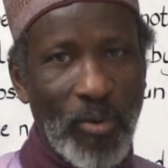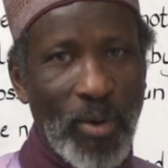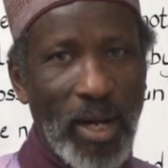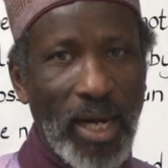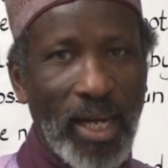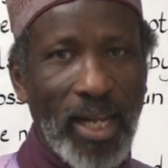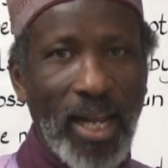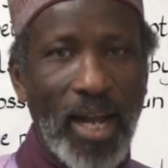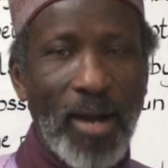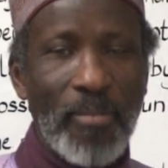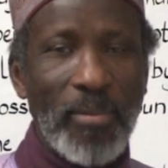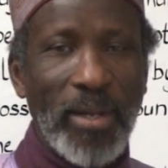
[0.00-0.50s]

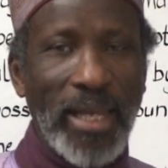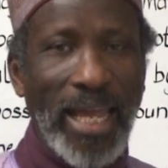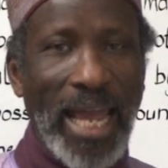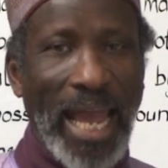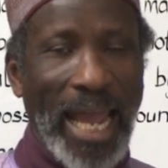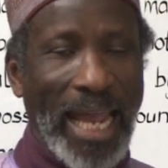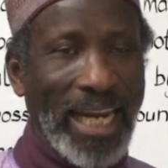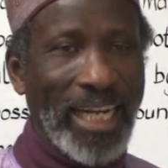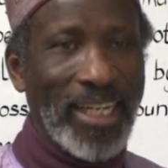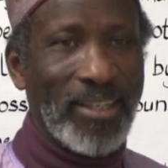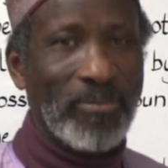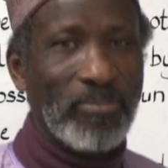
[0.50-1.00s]
Welcome
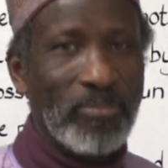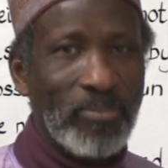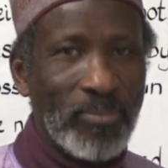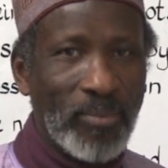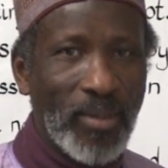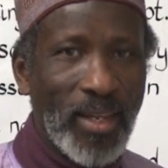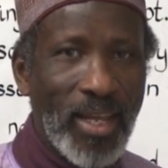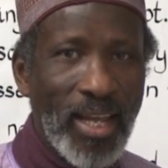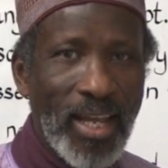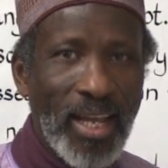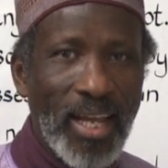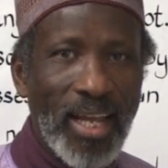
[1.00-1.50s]
again.
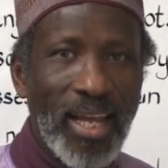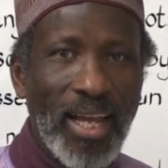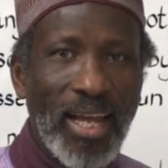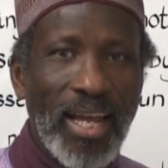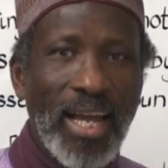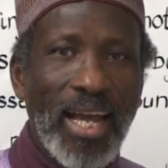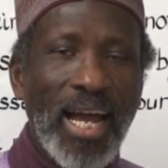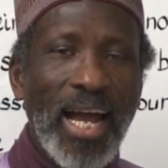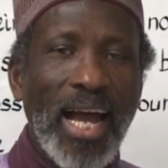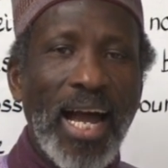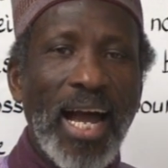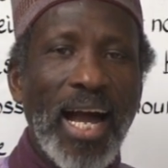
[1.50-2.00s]

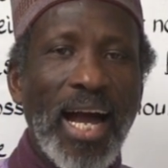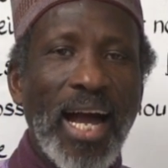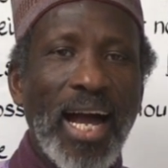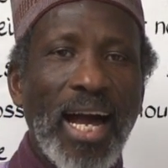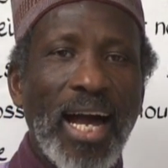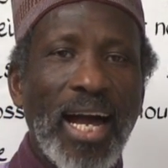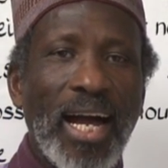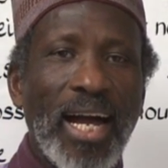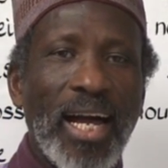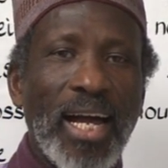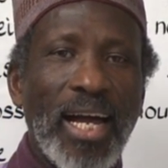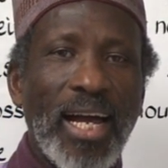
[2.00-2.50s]

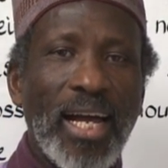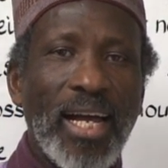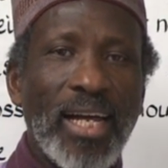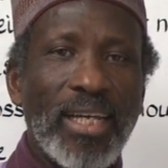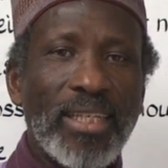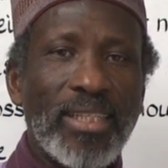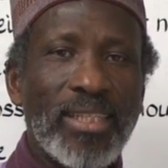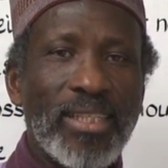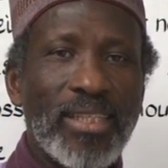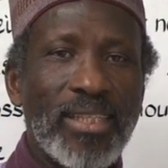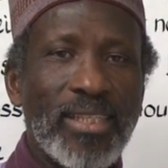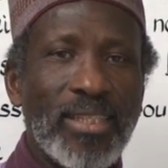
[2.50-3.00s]

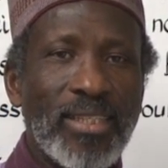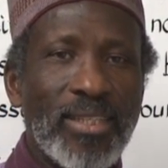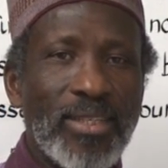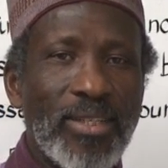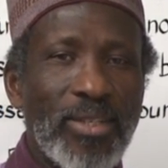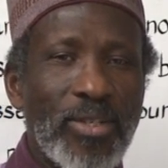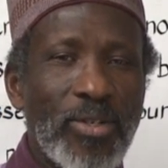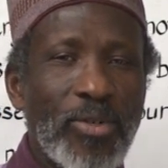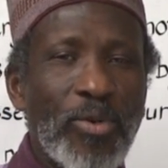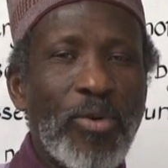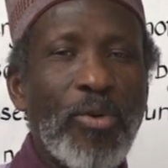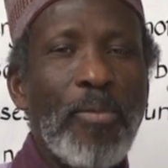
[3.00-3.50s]
As
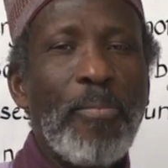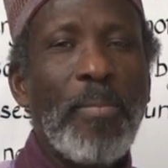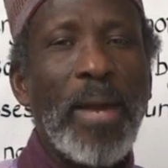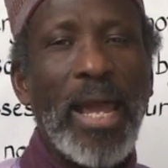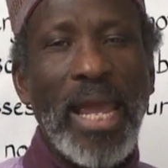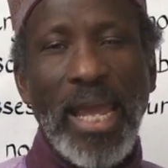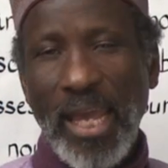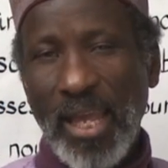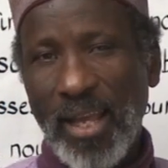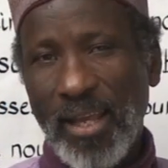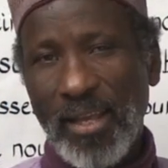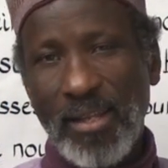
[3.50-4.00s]
you
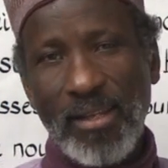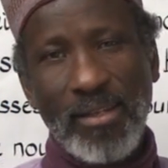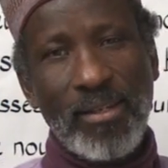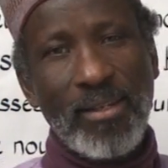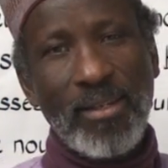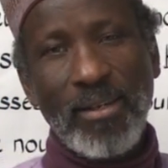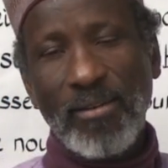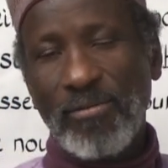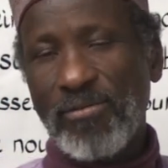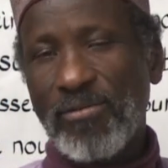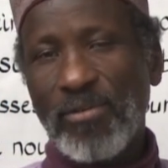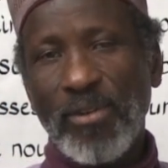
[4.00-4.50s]
may
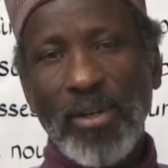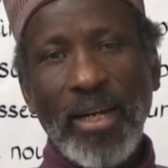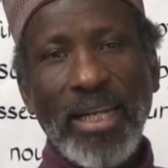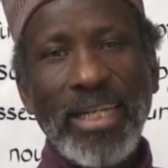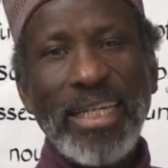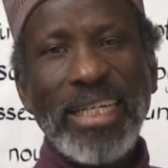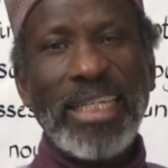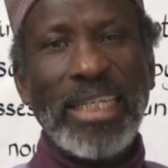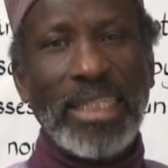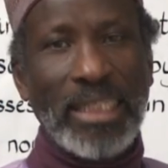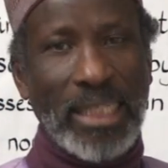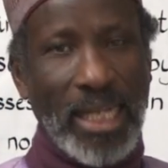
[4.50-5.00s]
have
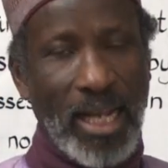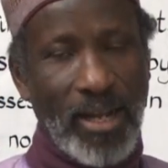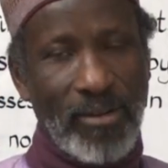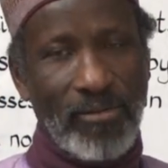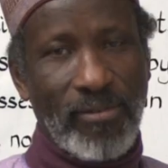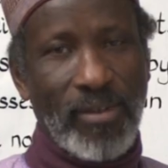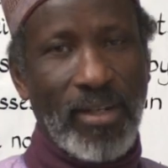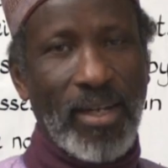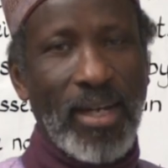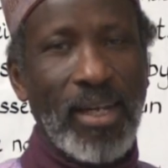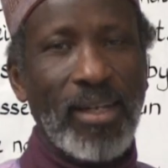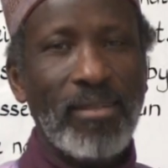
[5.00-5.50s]
already
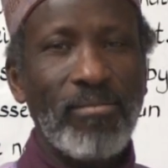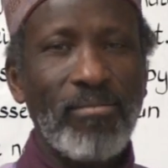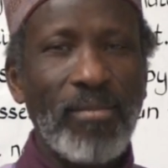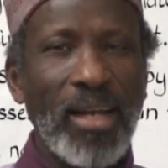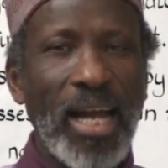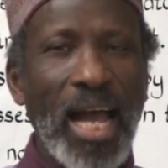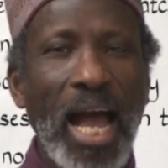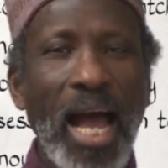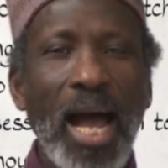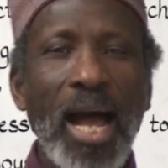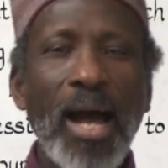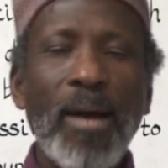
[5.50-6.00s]
discovered,
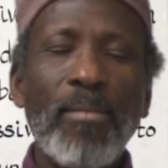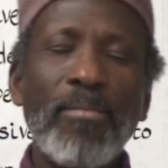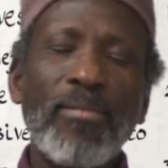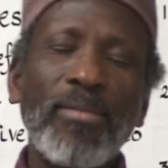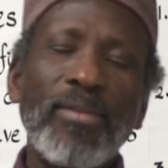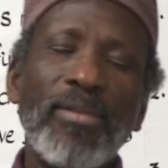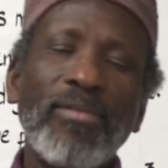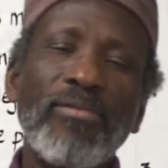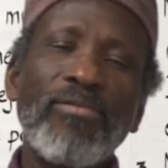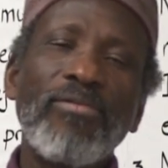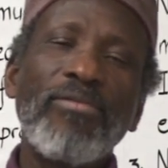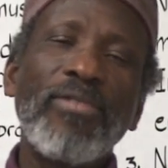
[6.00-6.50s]
I'm
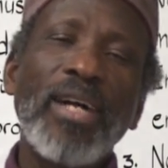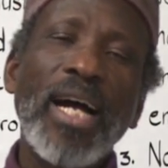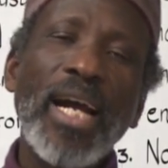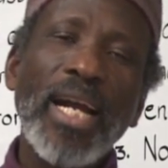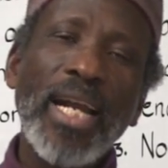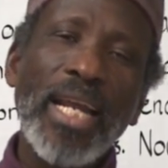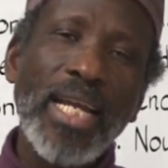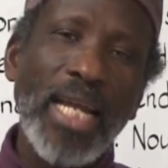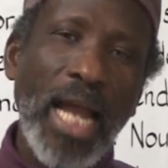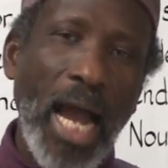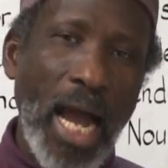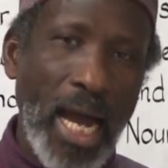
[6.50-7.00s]
a
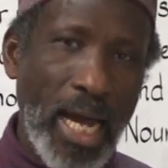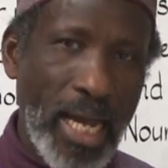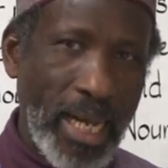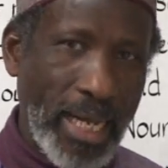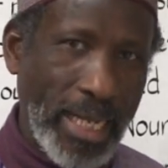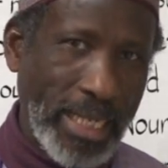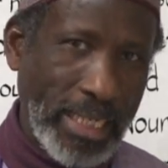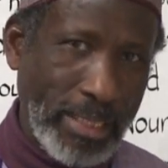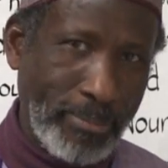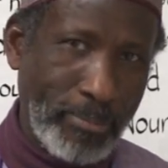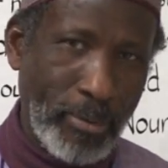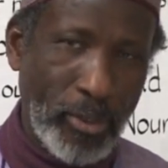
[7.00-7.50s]
very
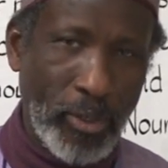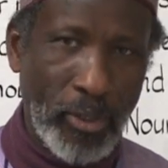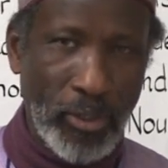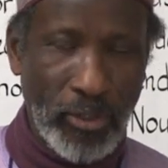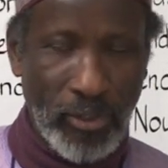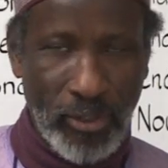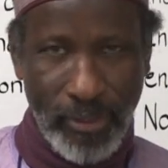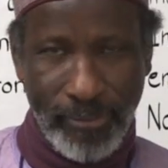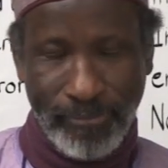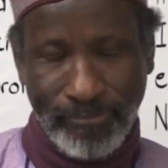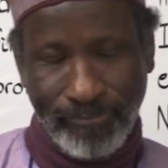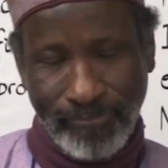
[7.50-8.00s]
kind
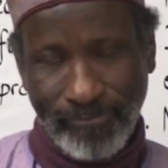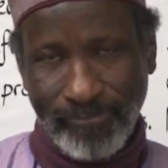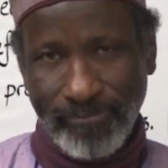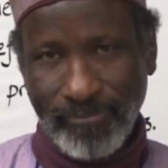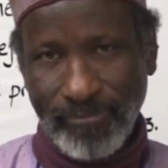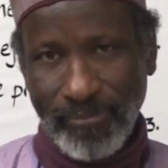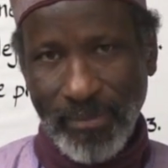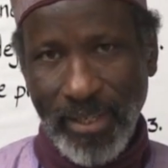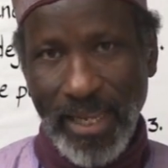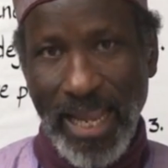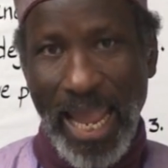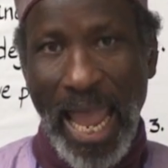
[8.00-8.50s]
person.
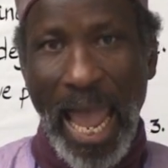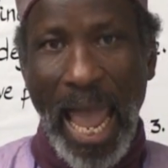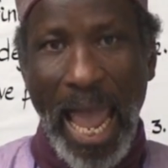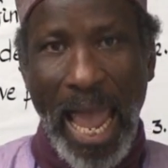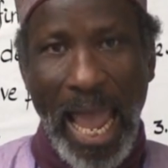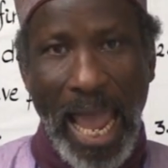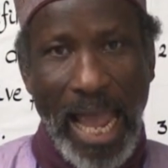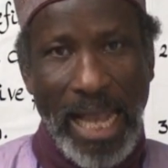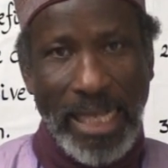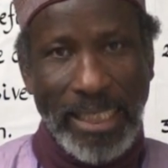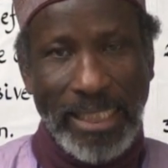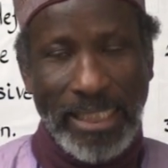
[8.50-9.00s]

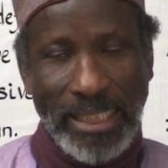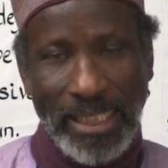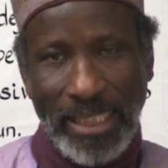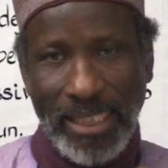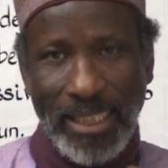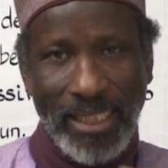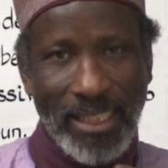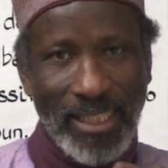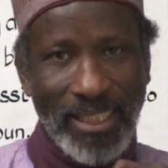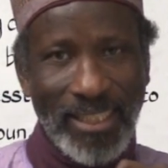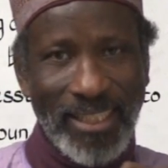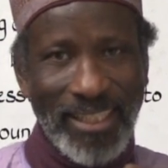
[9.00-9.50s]
Yes,
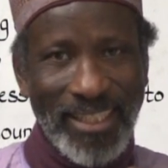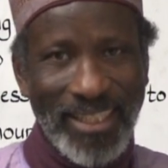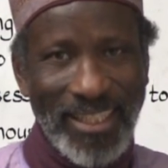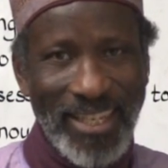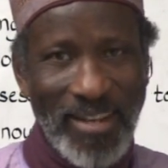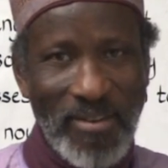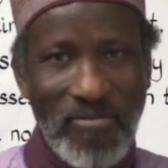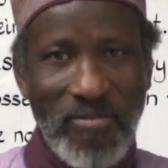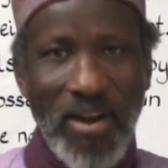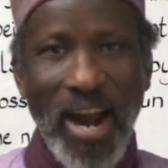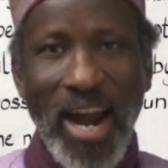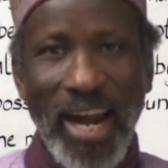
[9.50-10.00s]

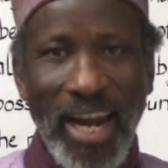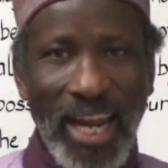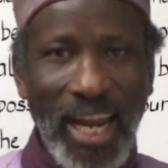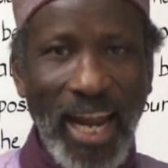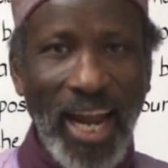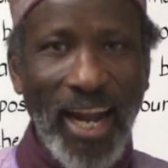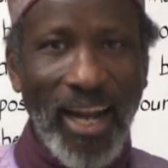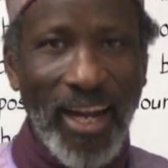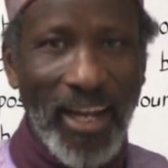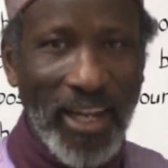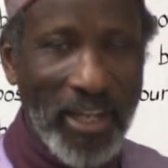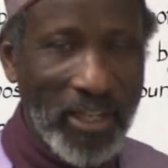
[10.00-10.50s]
very
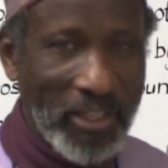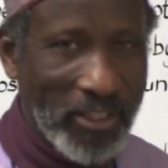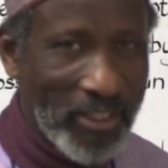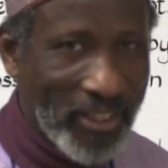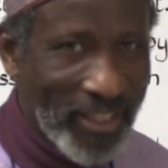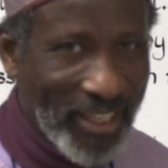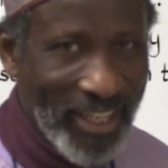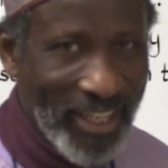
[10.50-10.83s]
kind.